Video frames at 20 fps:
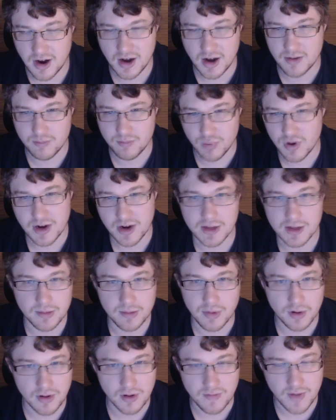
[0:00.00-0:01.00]

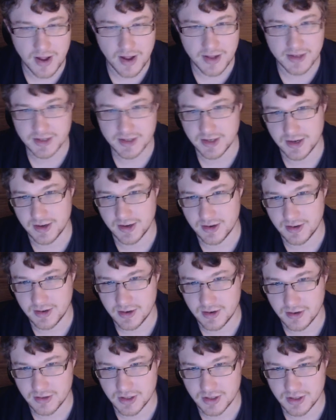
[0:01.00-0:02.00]
unpredictable events and,
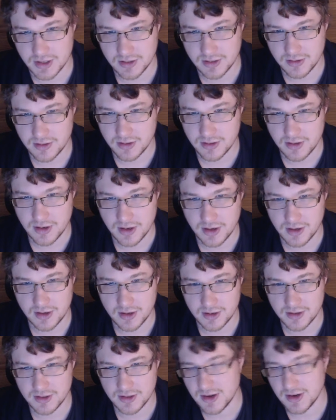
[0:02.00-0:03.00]
just
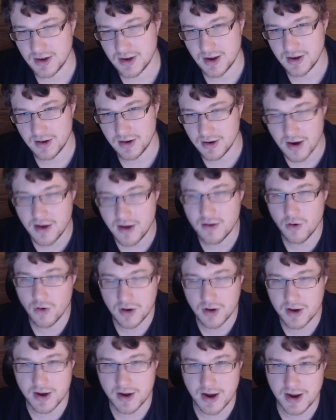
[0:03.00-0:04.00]

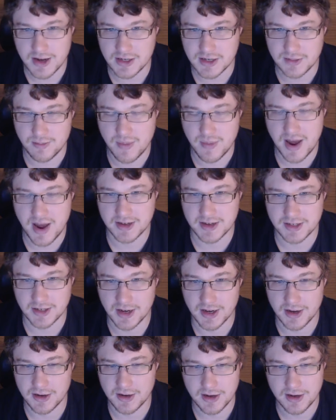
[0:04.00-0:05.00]
unorganized mess.
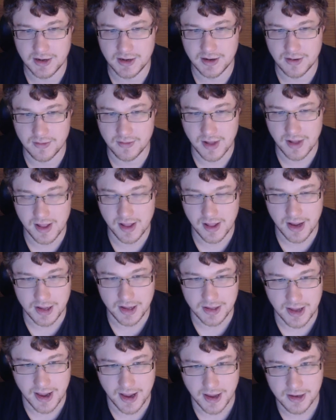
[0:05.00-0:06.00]
I don't really
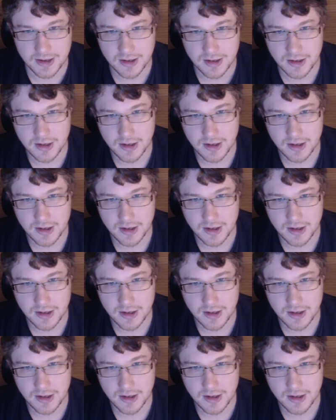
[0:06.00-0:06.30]
like that.